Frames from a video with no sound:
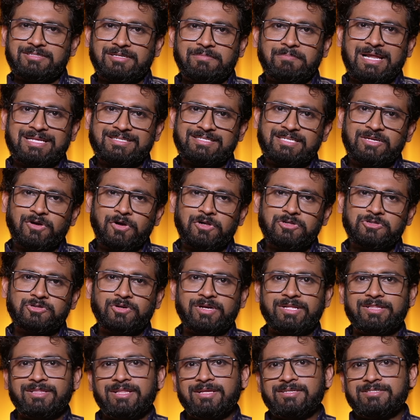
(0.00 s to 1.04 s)
a blessing also,
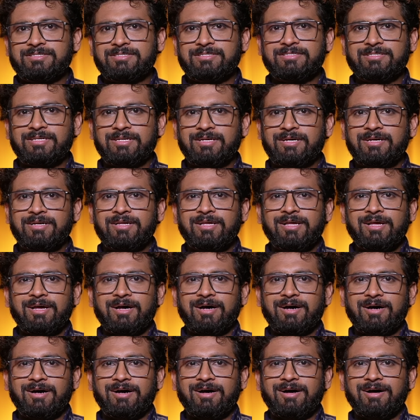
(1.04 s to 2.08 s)
and this is a
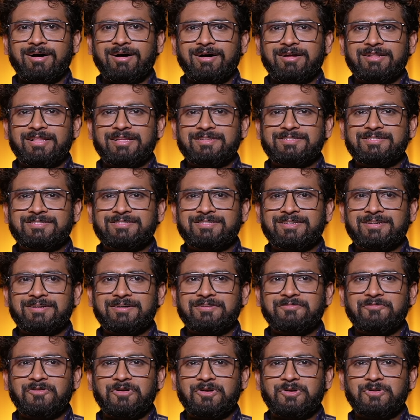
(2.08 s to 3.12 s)

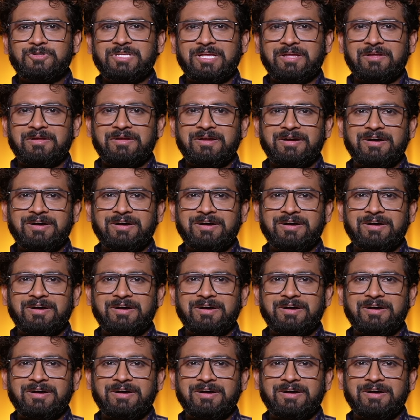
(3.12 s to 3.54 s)
what to say,